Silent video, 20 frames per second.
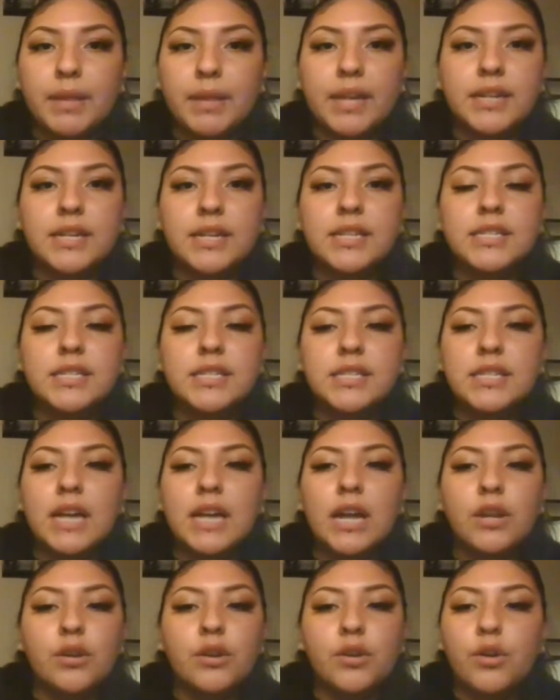Like, this is
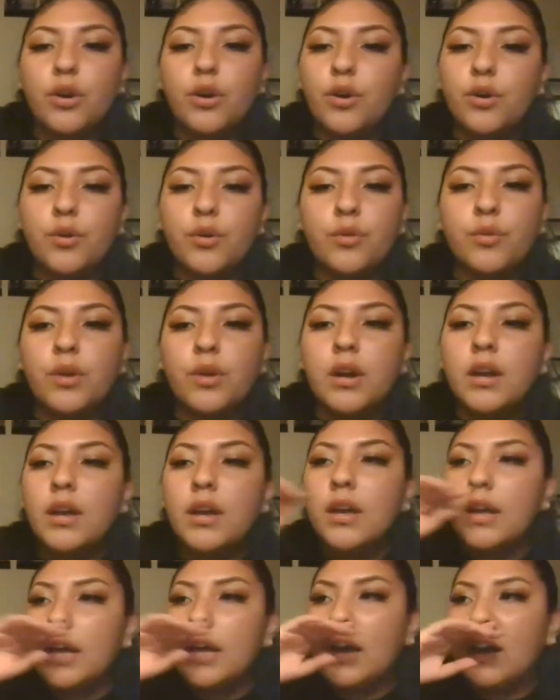not no,
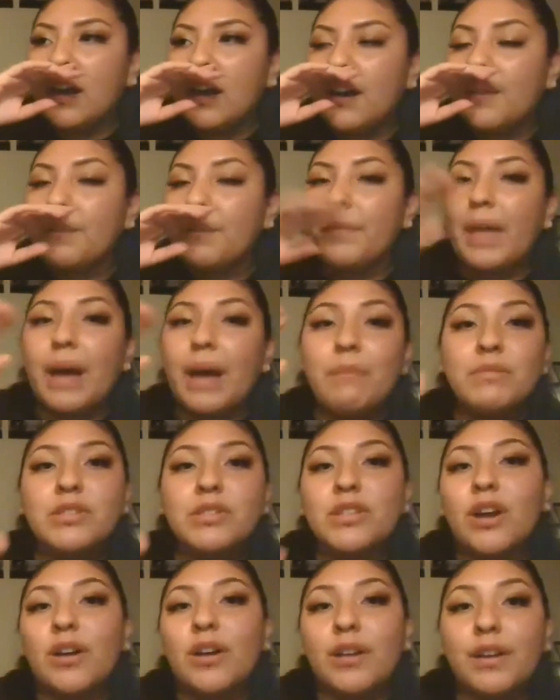I'm
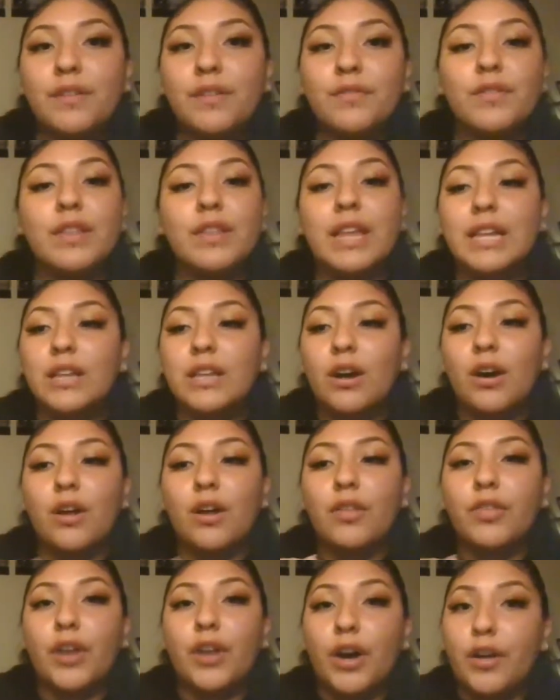sorry for like
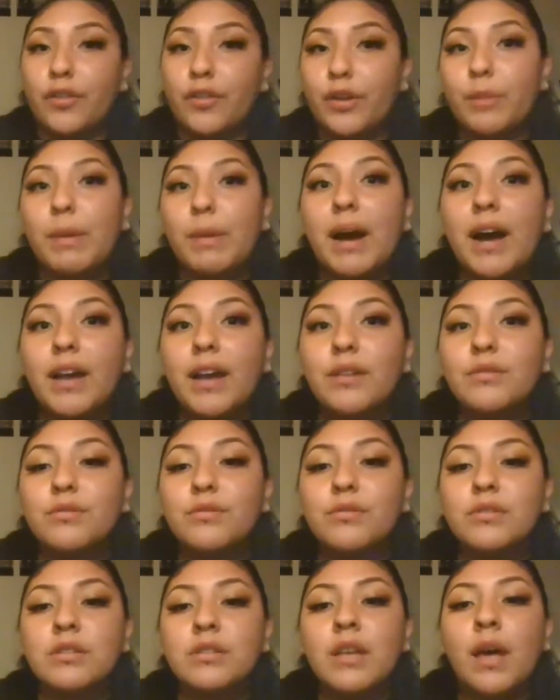the other
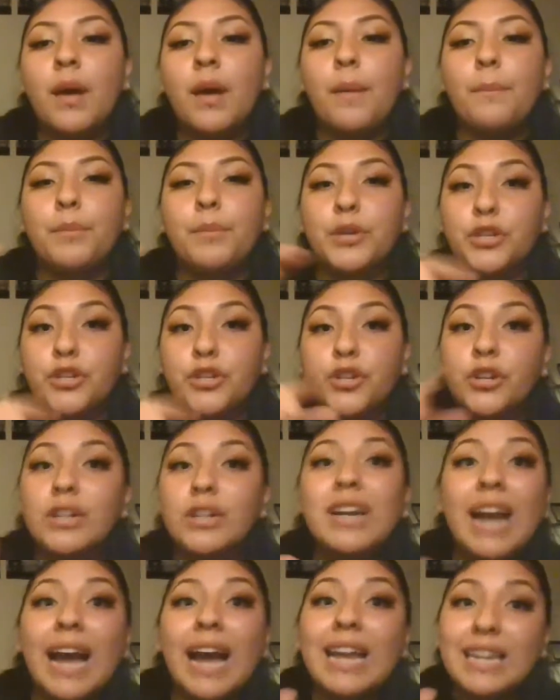piles, but
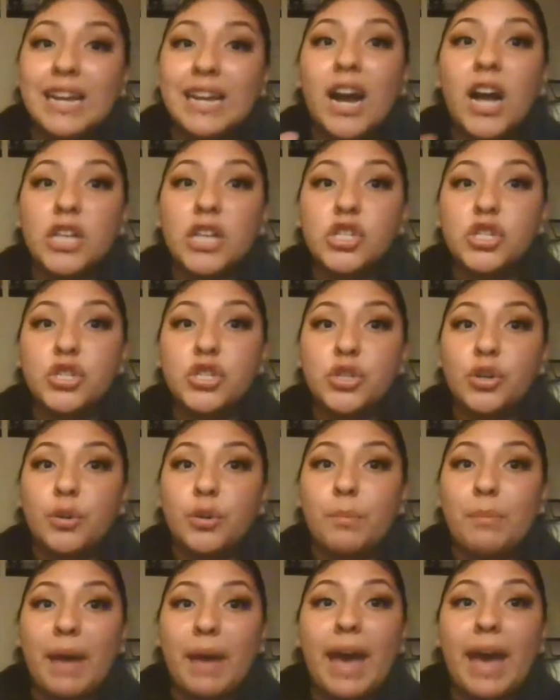your guide got
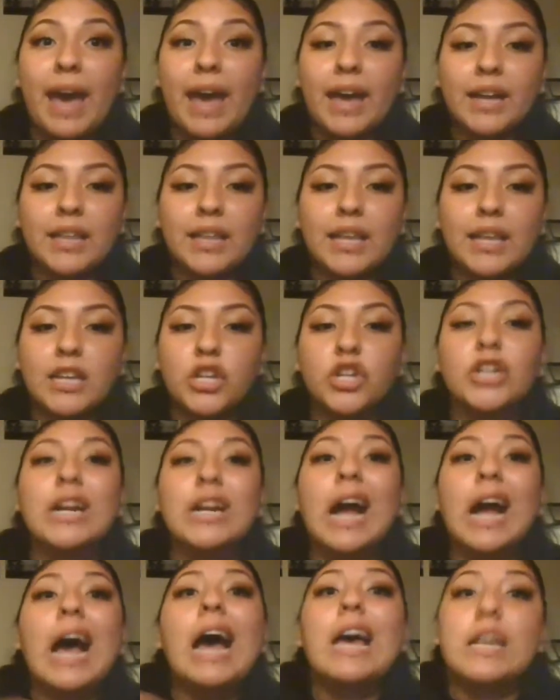your back. Like, your
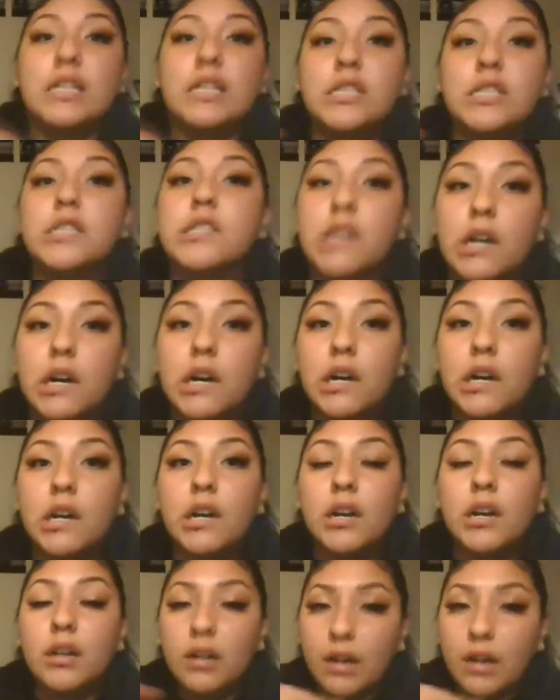guides
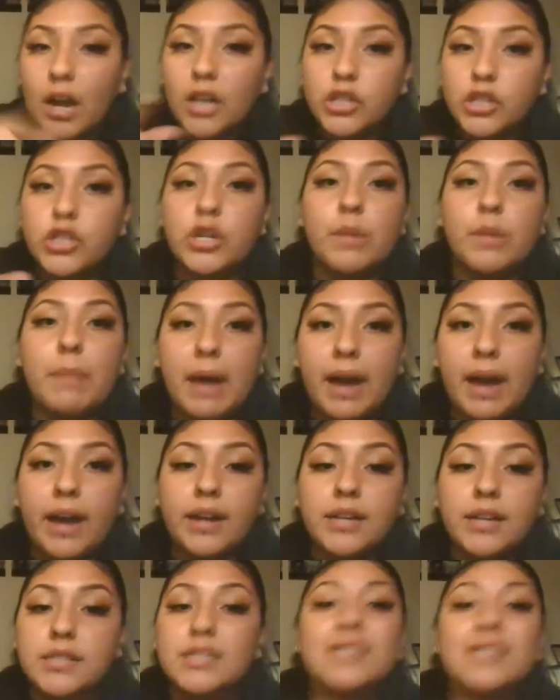got your back
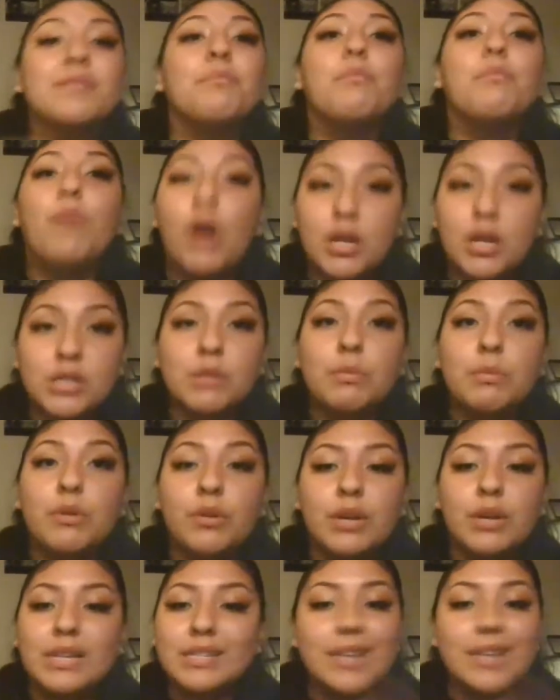because it's
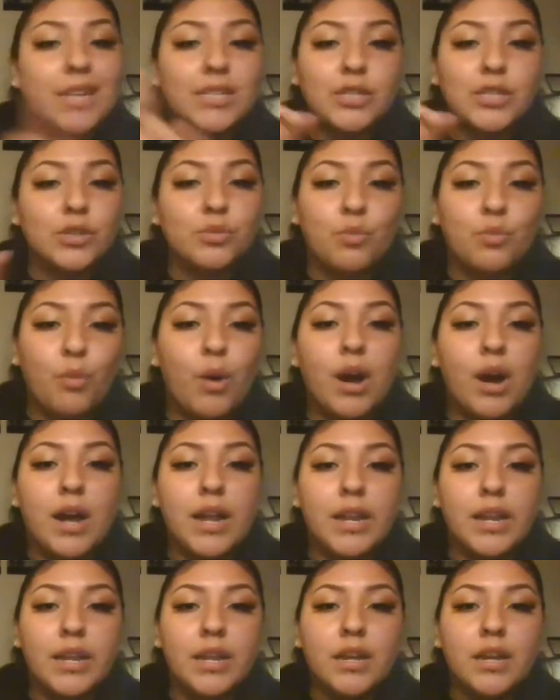multiple. It's not just
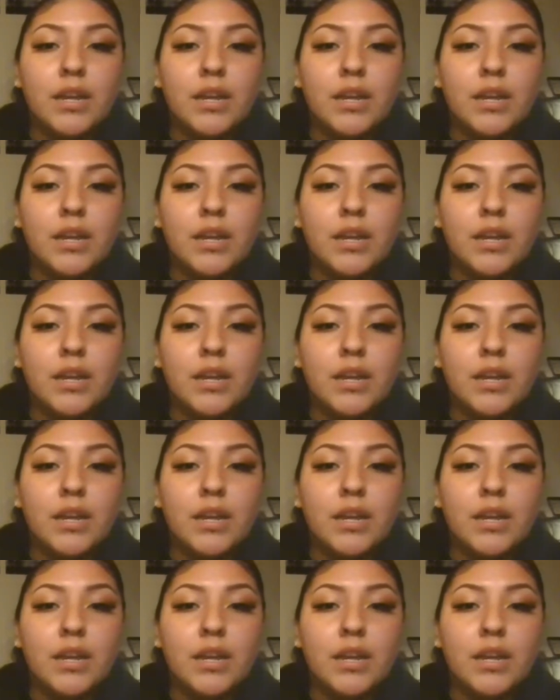one.